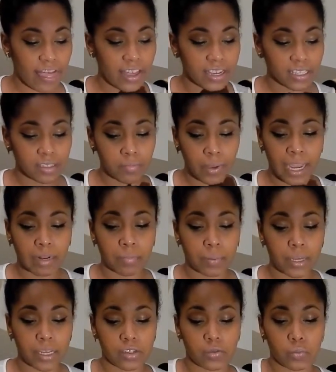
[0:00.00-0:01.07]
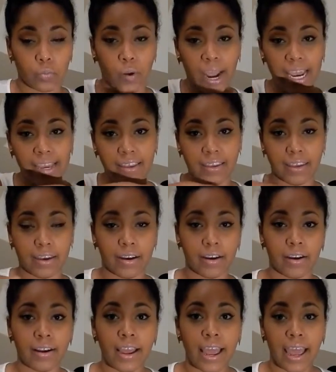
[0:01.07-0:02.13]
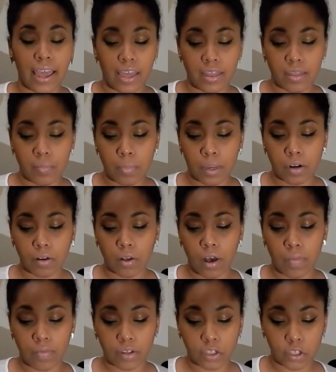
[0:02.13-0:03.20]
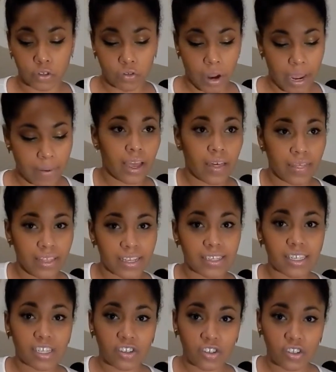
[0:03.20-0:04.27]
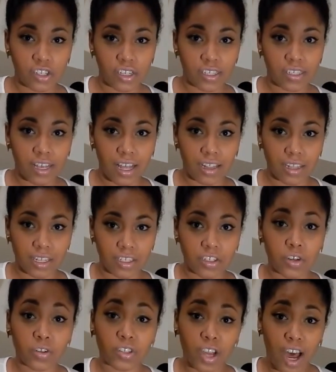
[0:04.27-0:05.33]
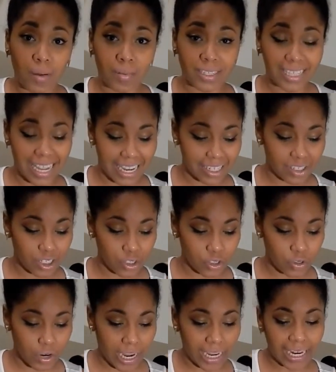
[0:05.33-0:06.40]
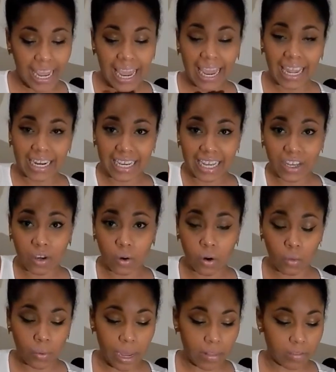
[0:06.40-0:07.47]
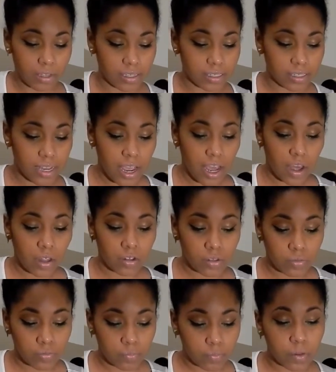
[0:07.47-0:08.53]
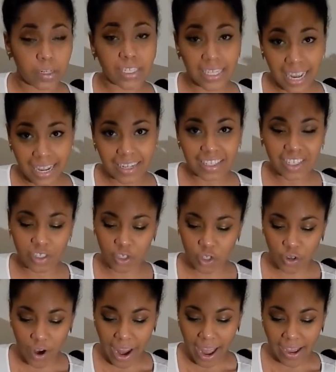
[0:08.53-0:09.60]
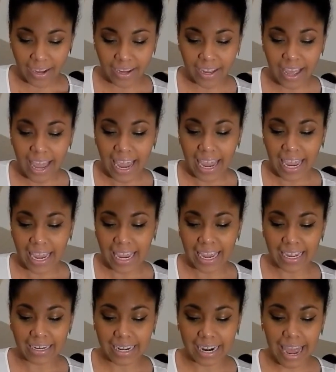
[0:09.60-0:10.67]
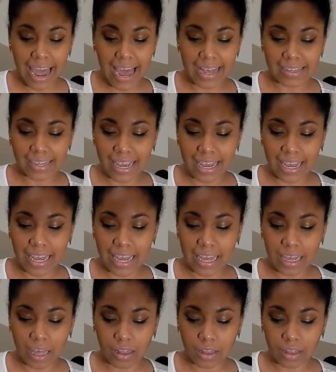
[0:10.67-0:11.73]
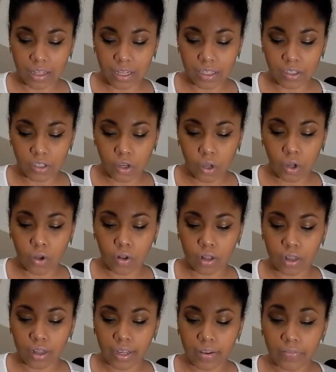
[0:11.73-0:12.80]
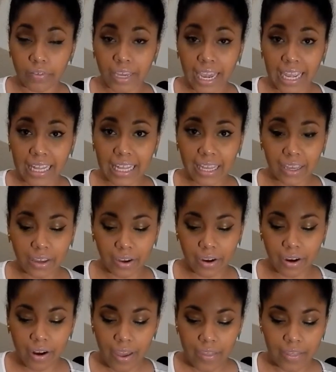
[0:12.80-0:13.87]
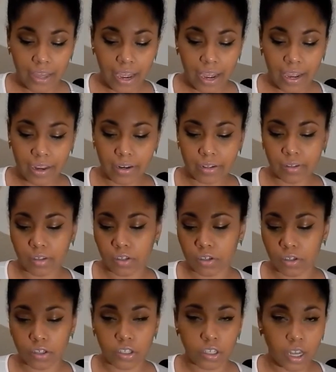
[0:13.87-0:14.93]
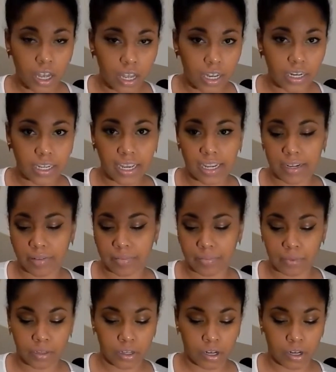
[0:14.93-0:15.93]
this main piece right here in the middle of the tray. Now this is just a little Thomas the Engine train, and it can go around this pretend track. And it has a little lift gate here that your son can,